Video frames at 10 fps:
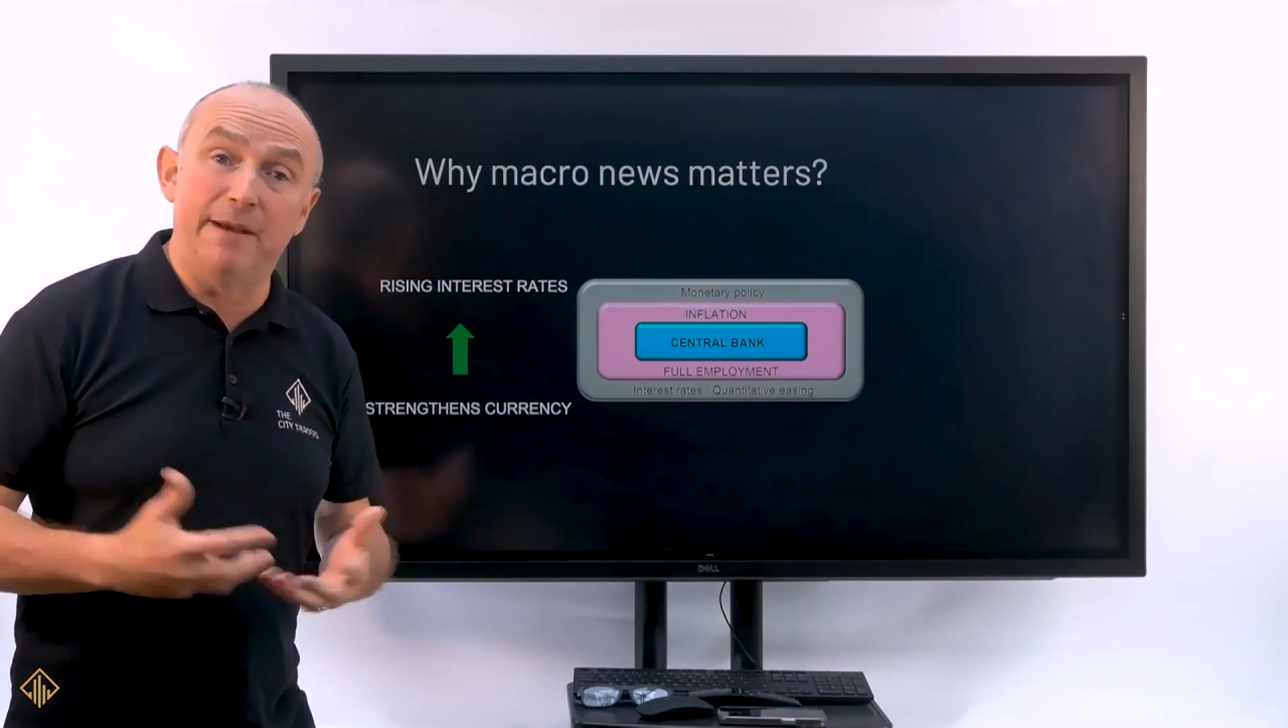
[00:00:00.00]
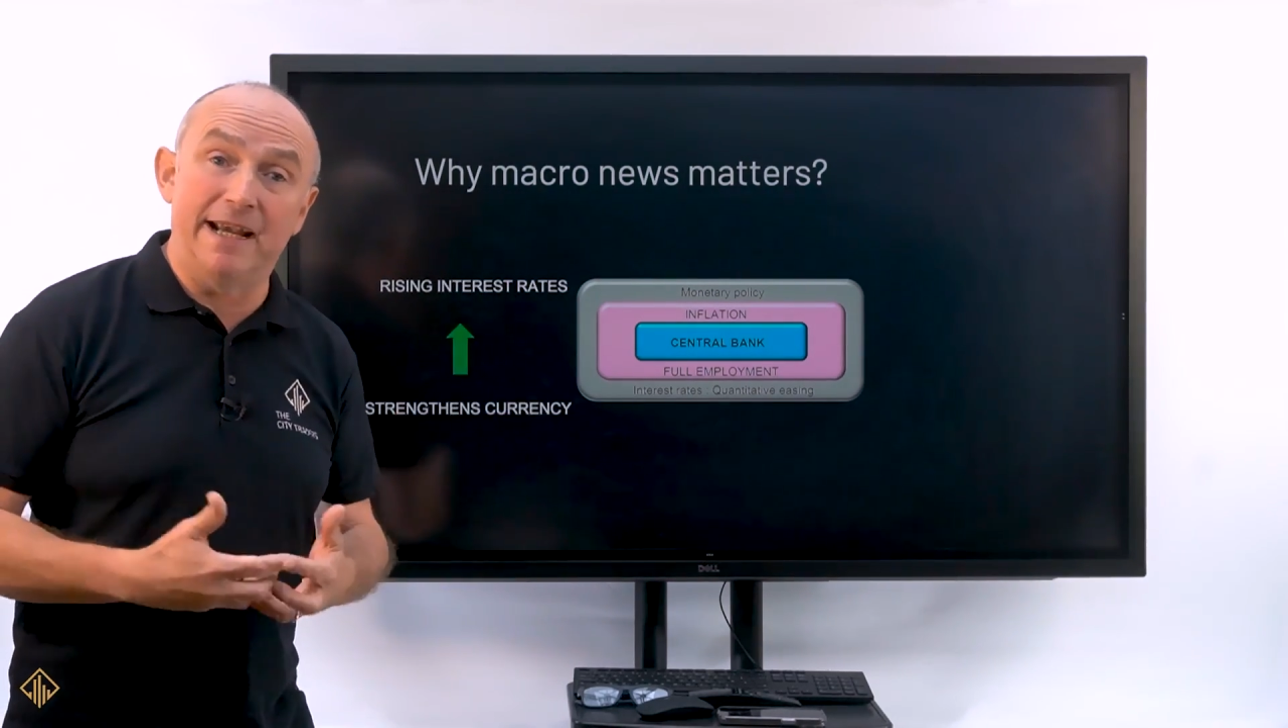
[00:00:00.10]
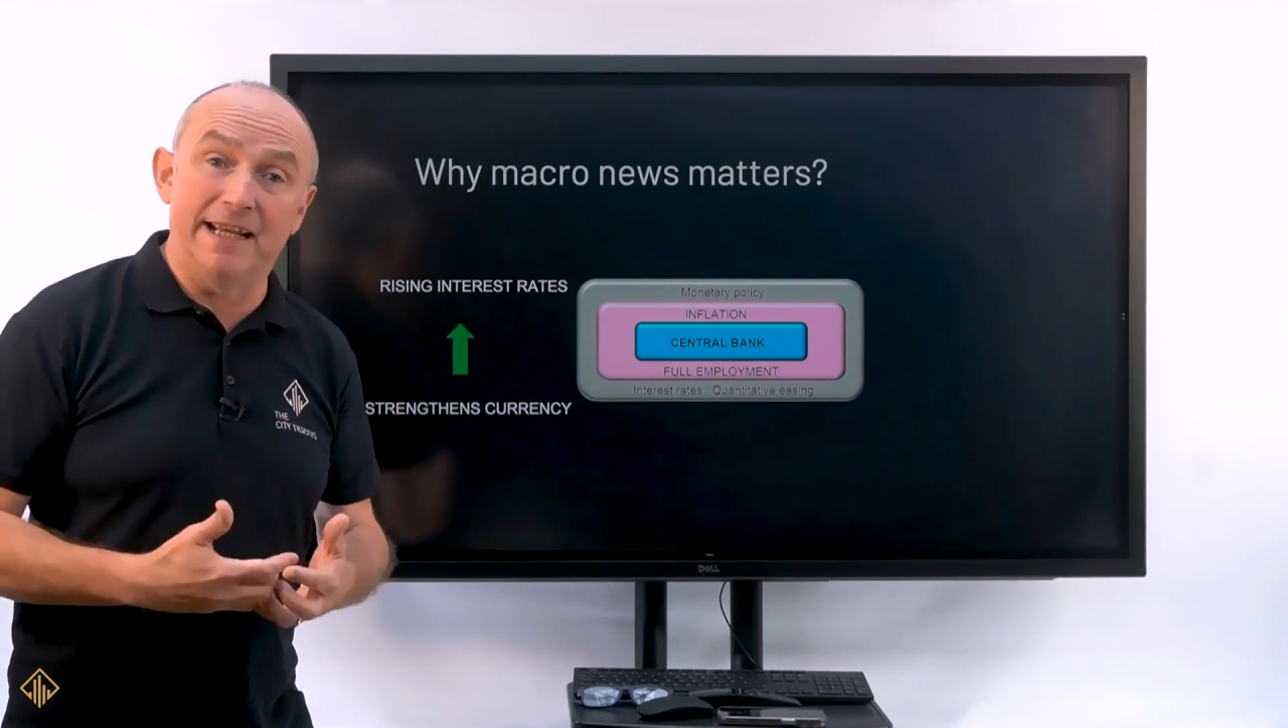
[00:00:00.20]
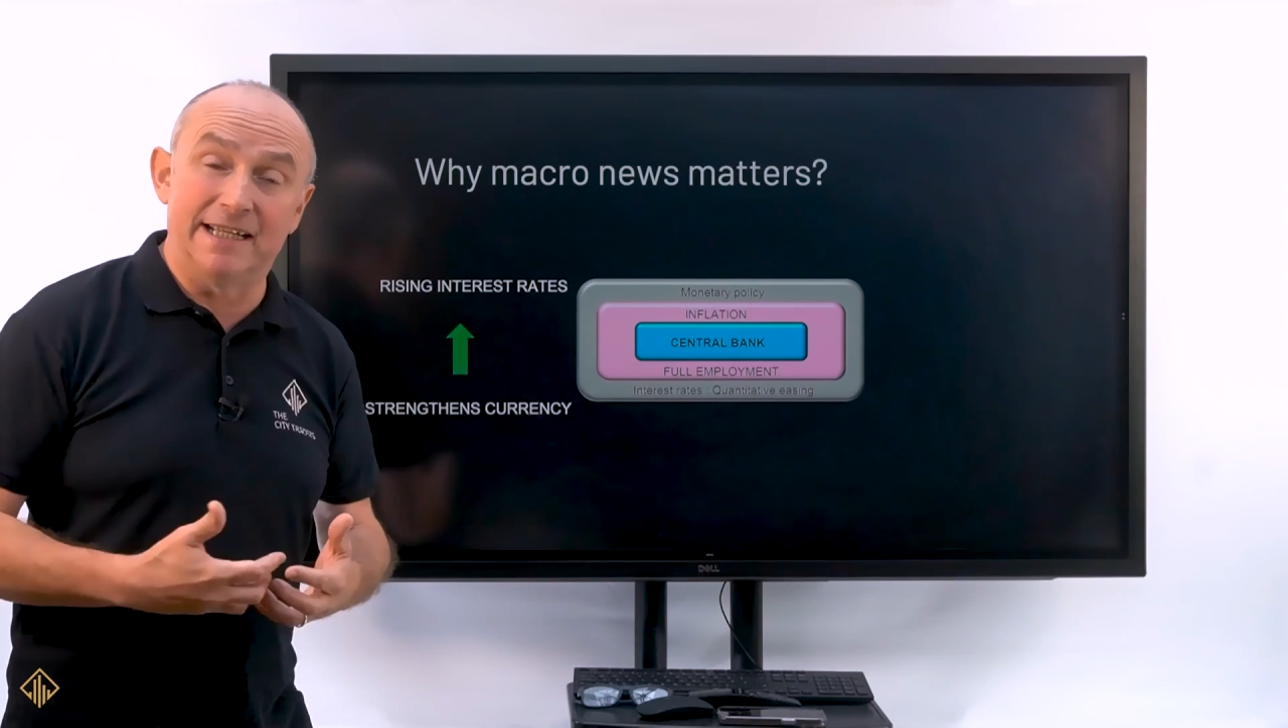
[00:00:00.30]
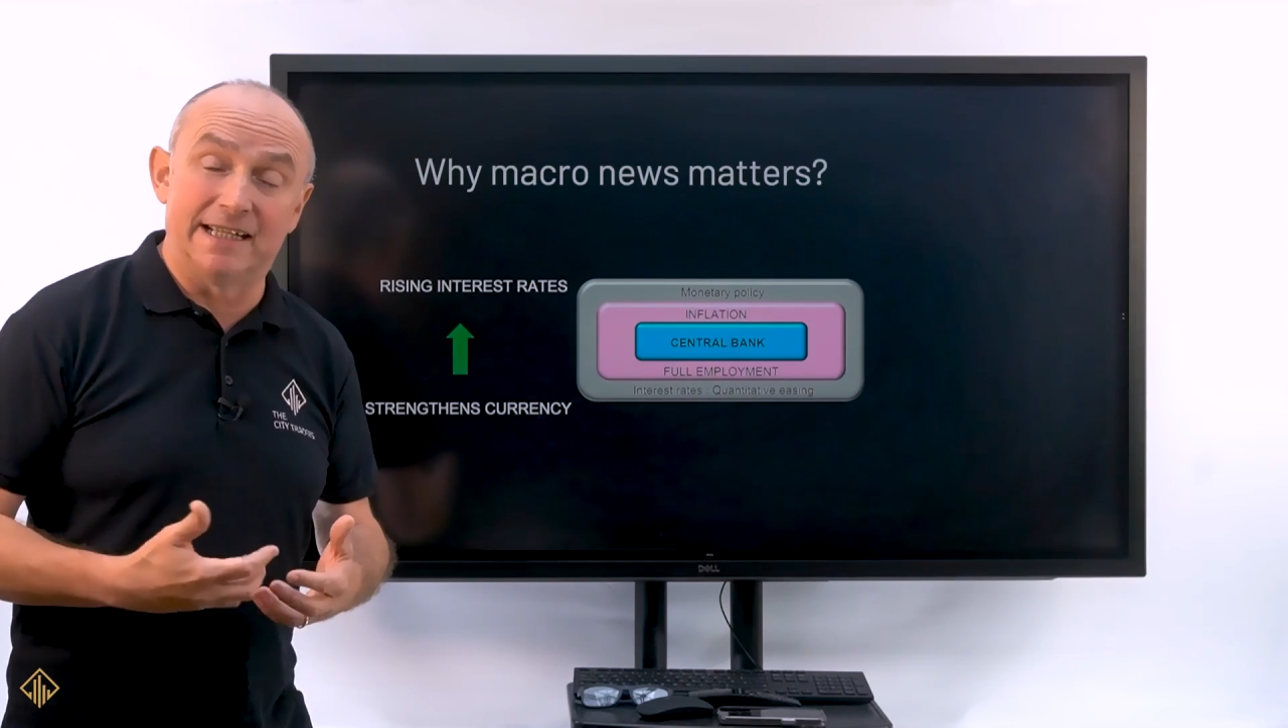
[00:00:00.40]

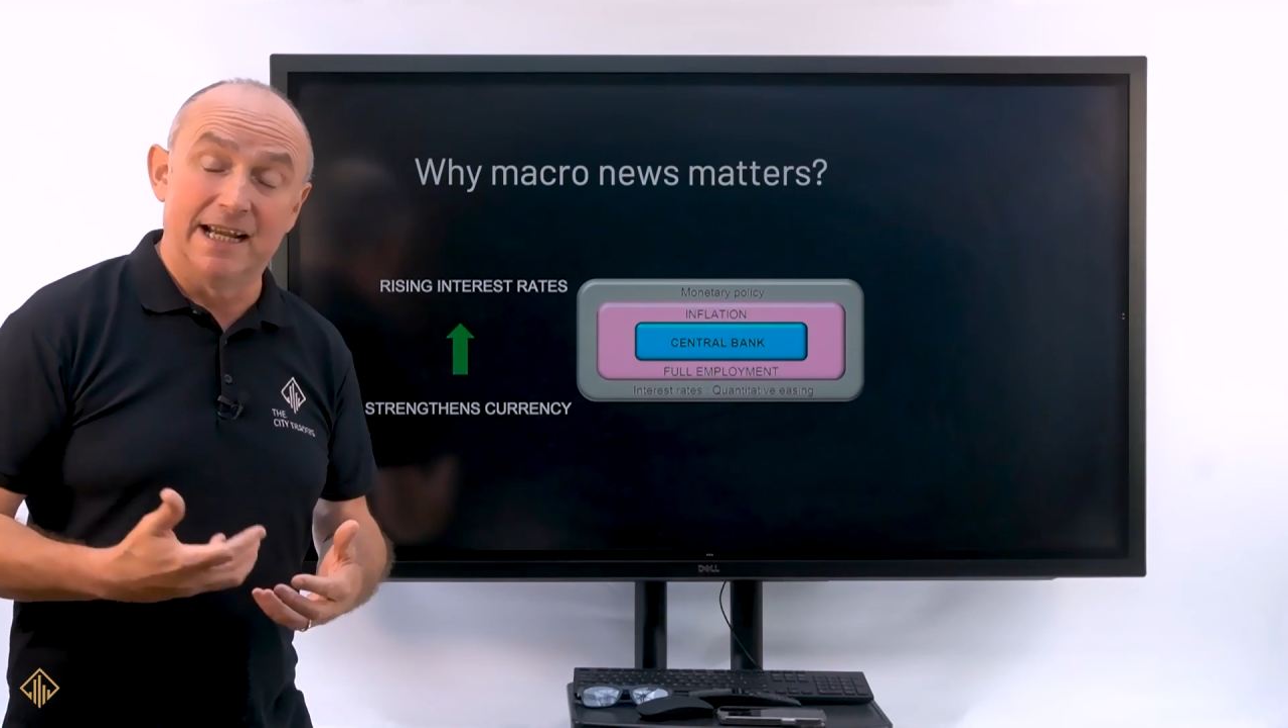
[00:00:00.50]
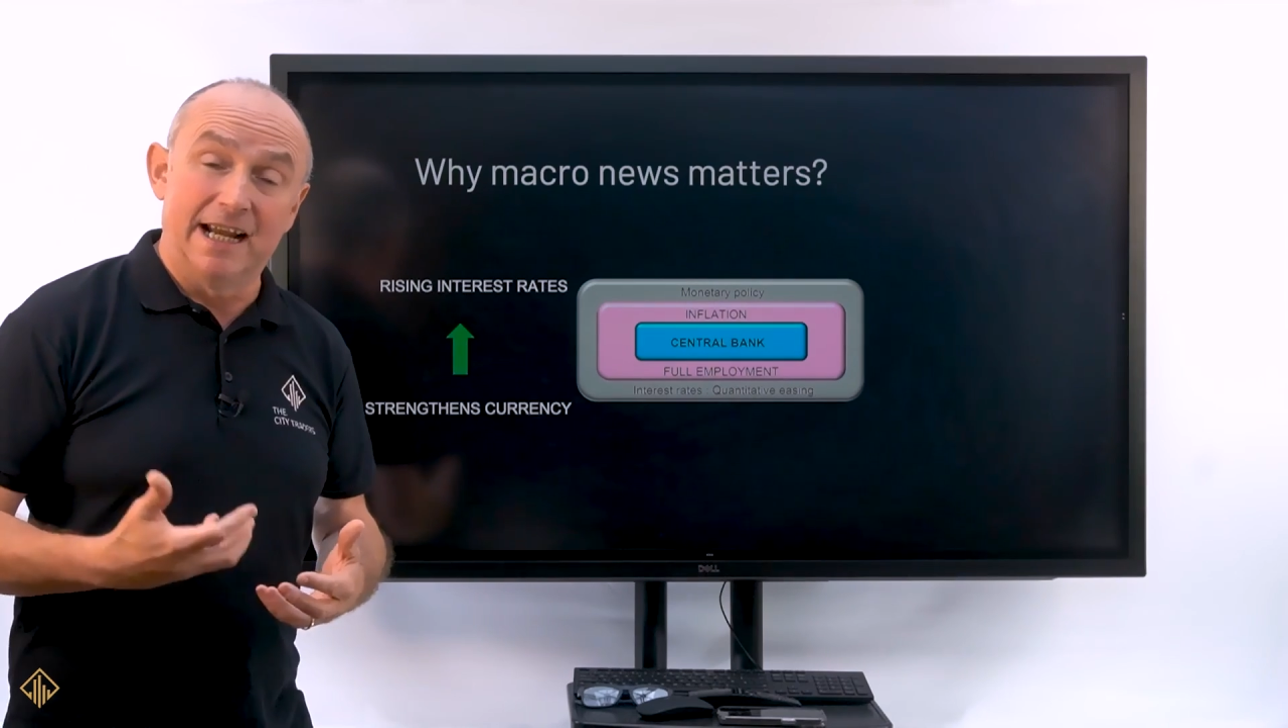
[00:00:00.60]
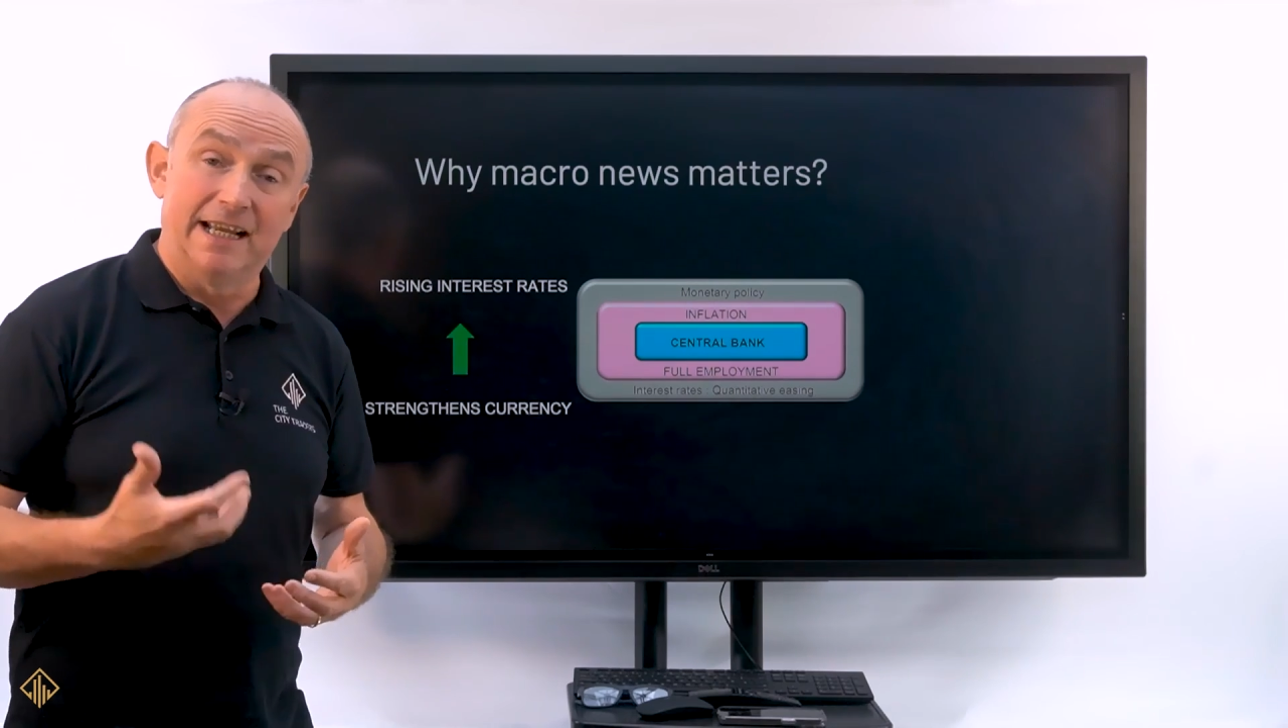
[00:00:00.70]
means